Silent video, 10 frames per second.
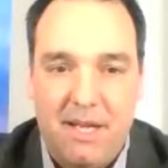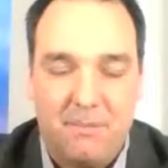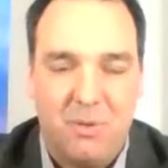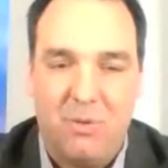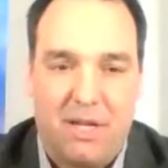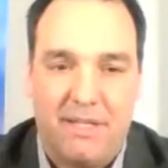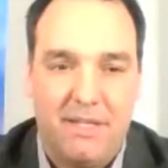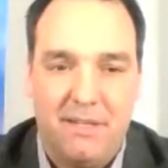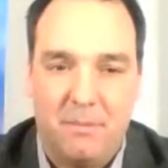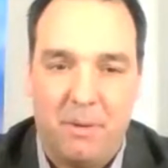I'm so lucky
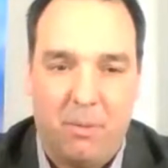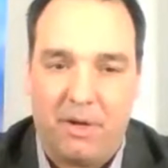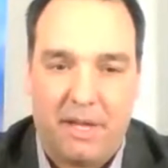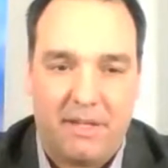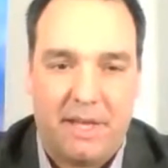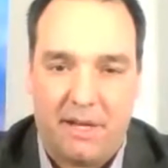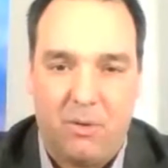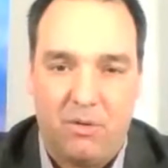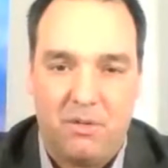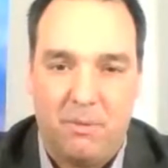to be working at
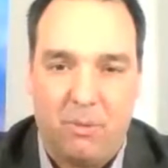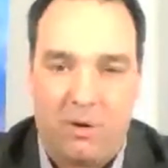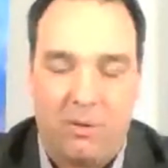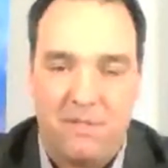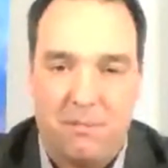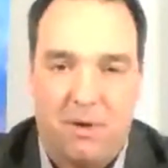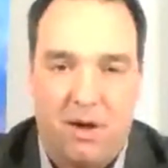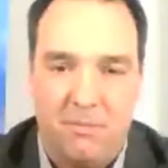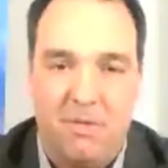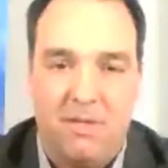Canaccord, to be working with some
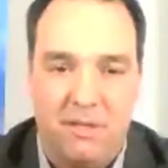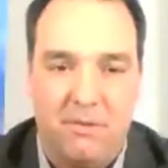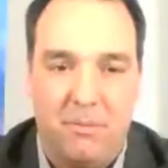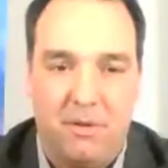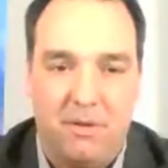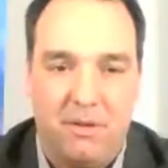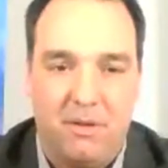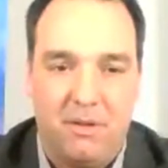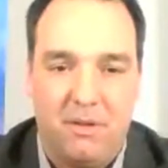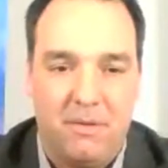unbelievable,
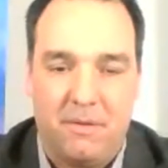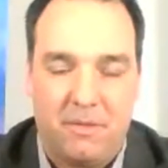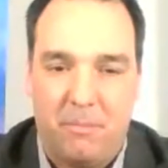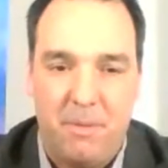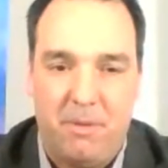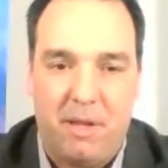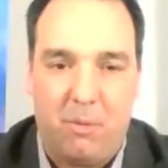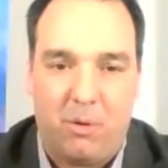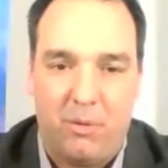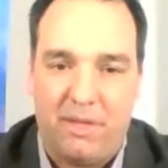the people I
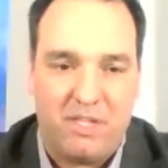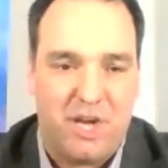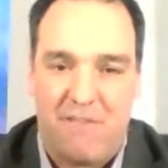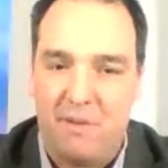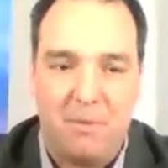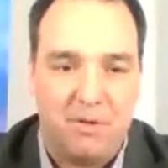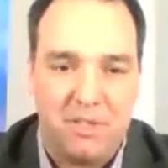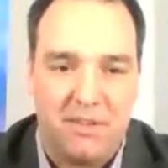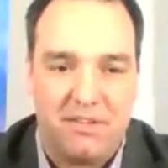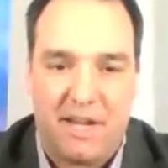work with, like Javed
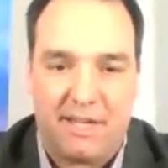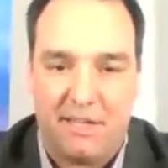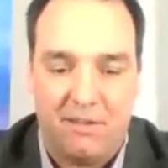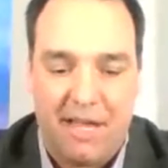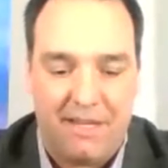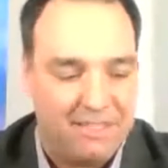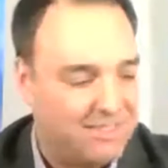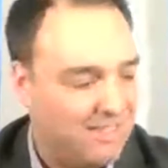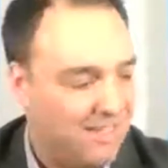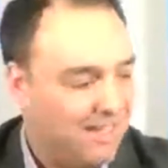Mirza, the technical
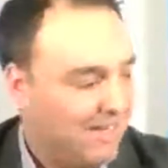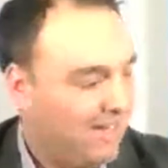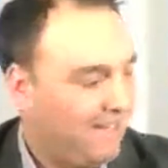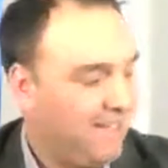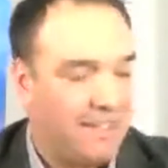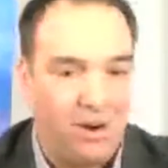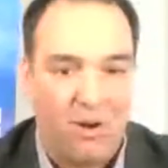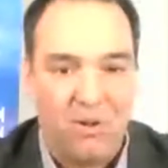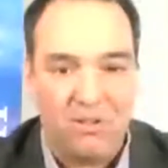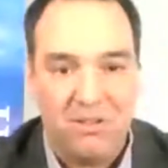analyst. He
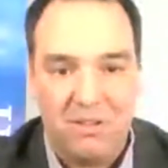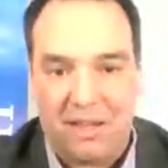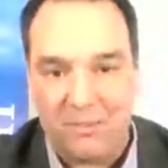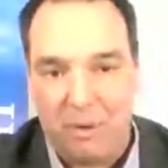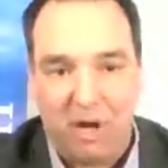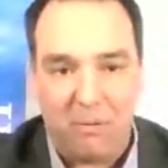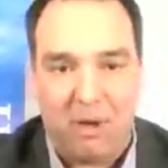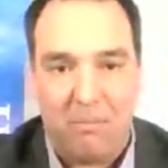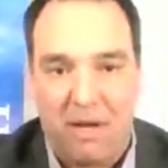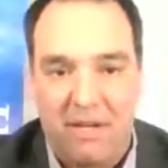called That's Bottom
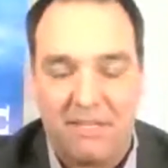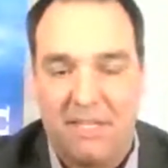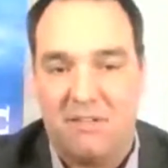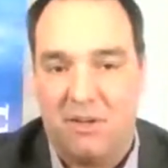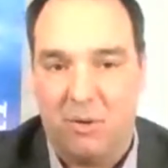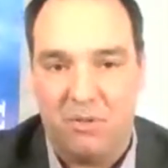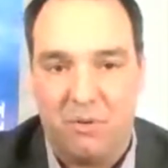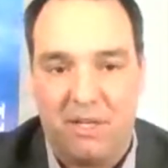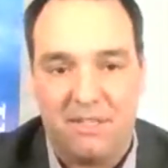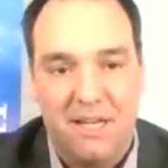on Monday, sent a note
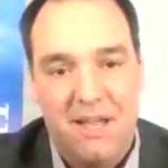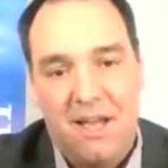to us.